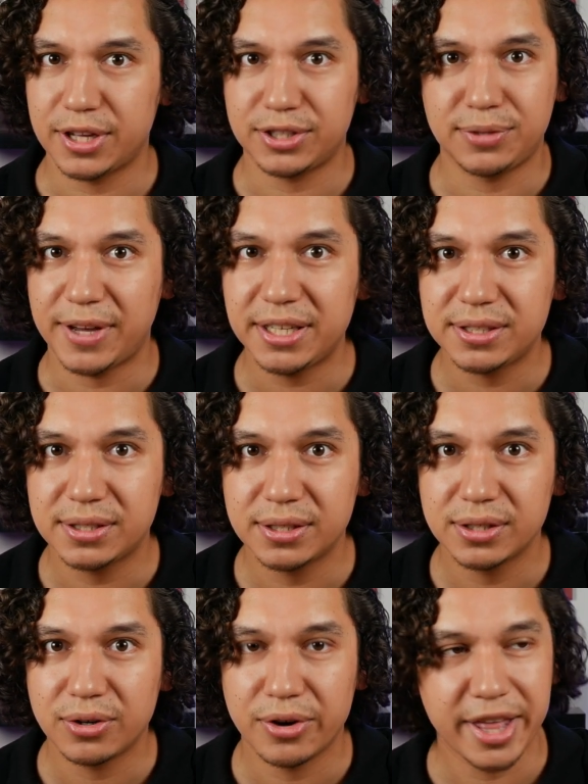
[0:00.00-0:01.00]
Sphinx,
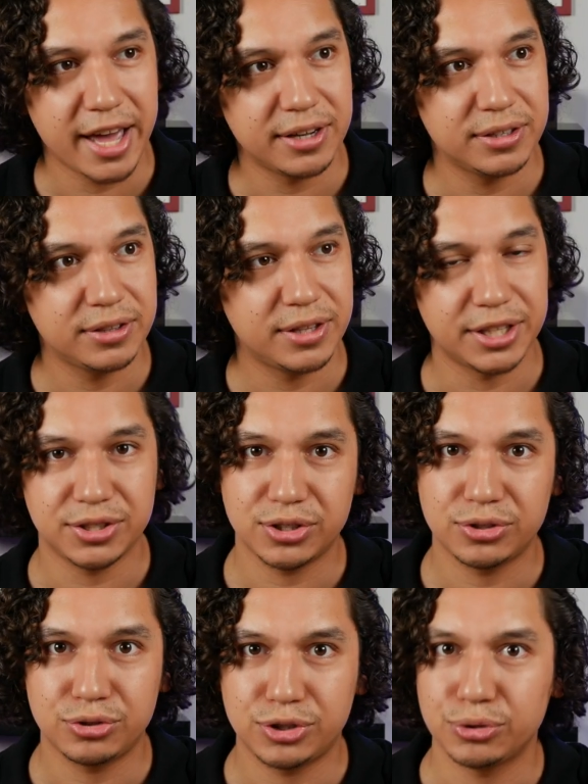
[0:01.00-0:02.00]
or that
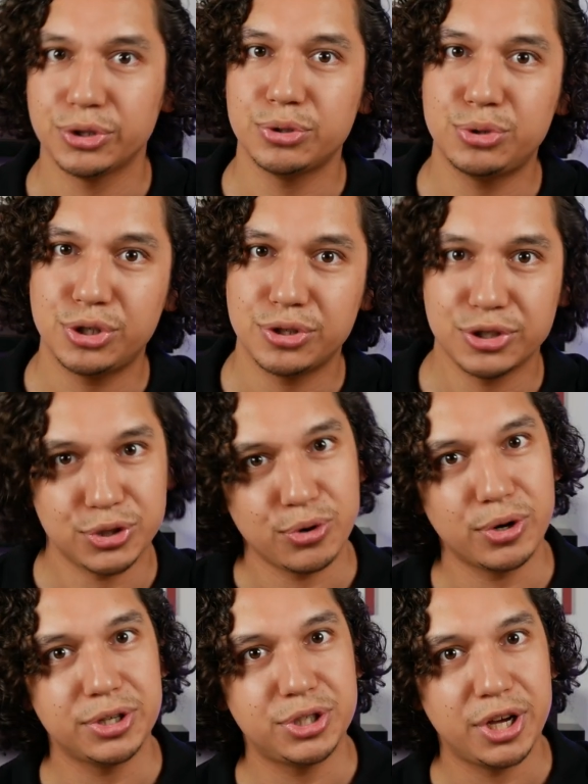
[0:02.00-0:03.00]
Scrooge, the
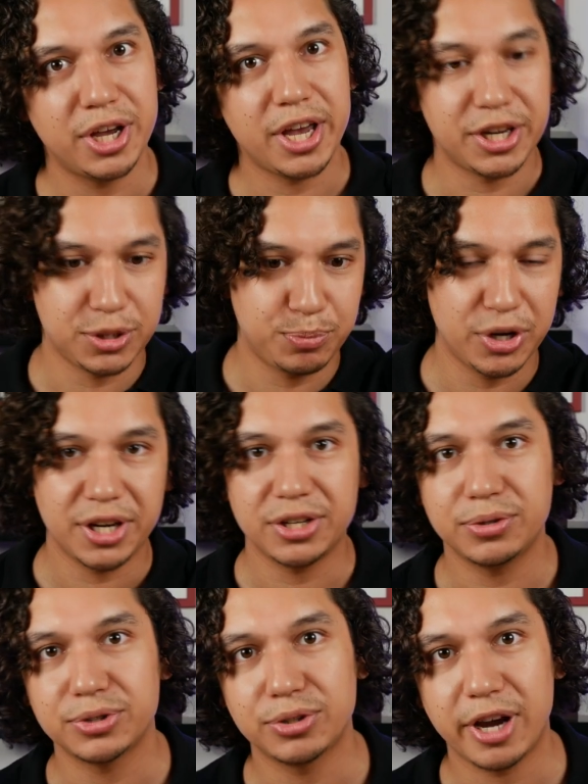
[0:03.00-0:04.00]
Scourge, and just put it
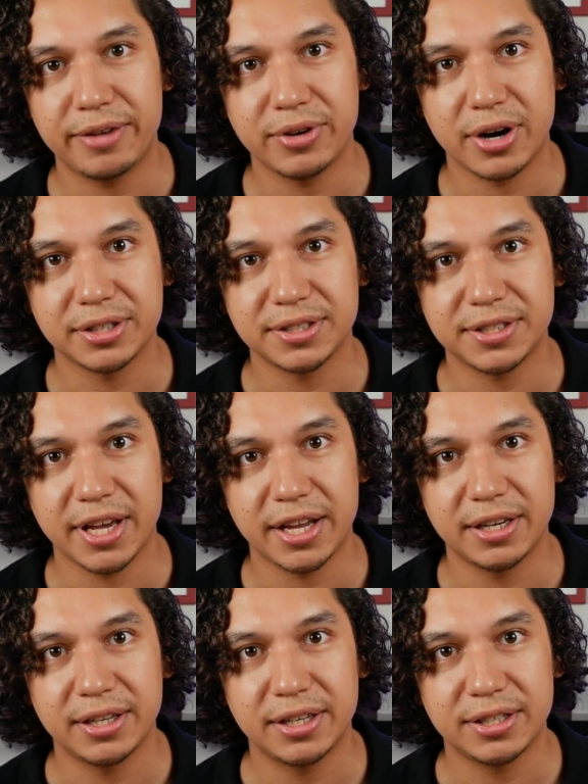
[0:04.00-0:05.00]
into his graveyard
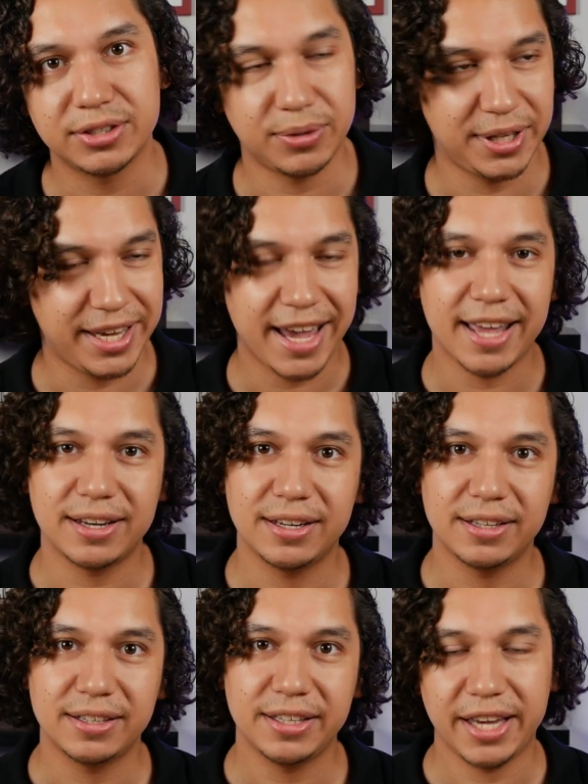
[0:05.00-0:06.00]
instead. So he can't
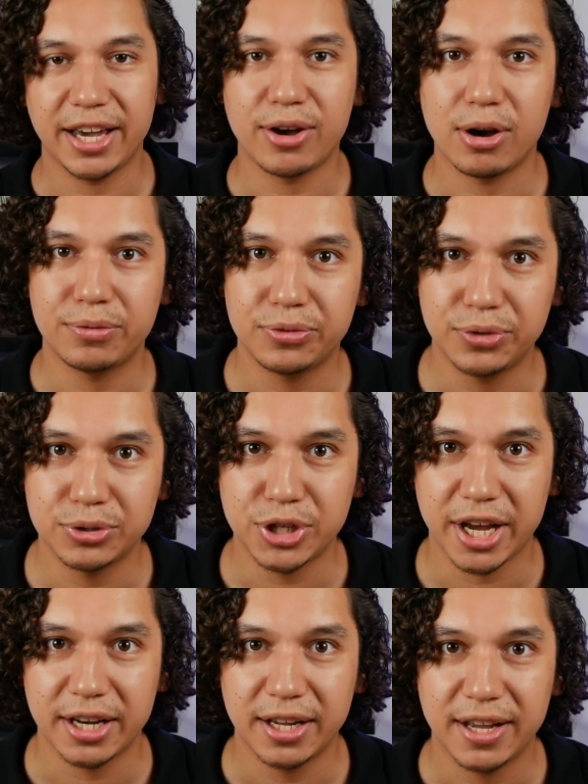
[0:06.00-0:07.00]
go off with food
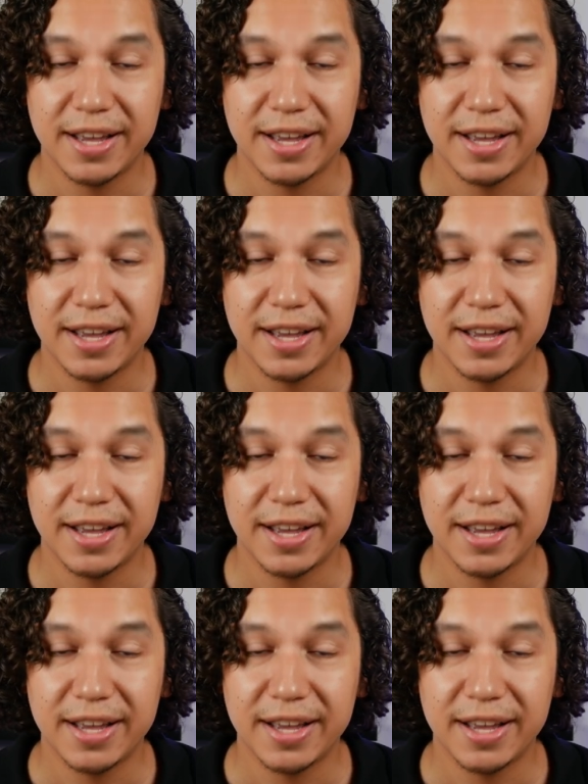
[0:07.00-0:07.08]
chain.